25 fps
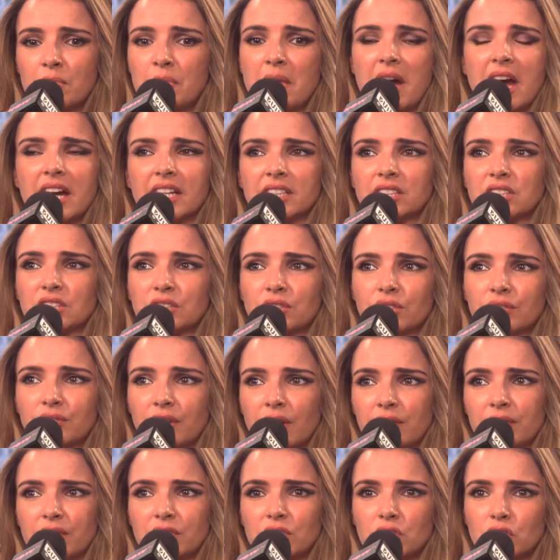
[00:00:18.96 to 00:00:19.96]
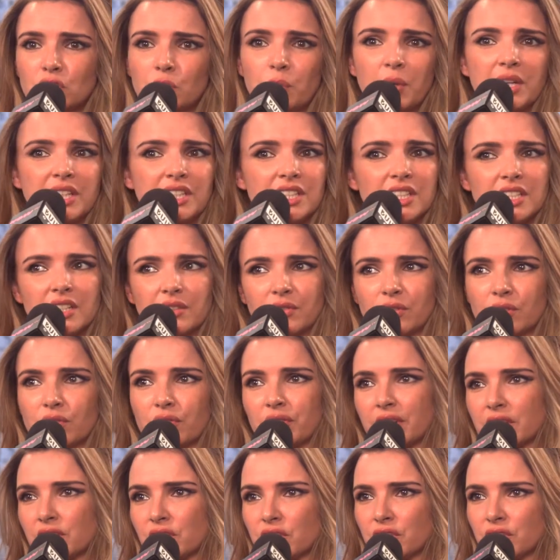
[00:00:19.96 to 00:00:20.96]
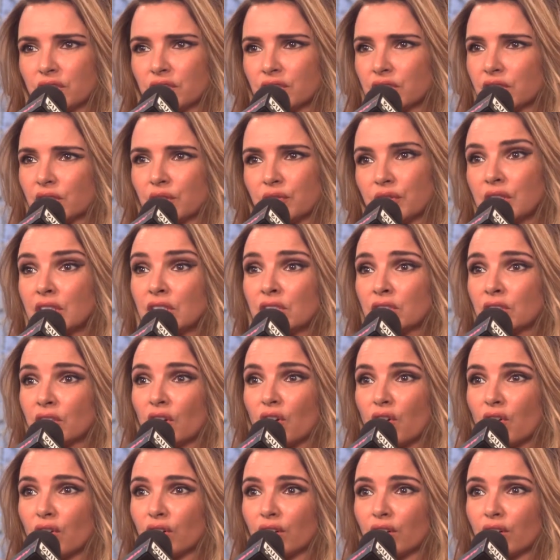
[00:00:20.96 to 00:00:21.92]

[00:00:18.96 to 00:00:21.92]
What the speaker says: master of having 20 different versions of each song.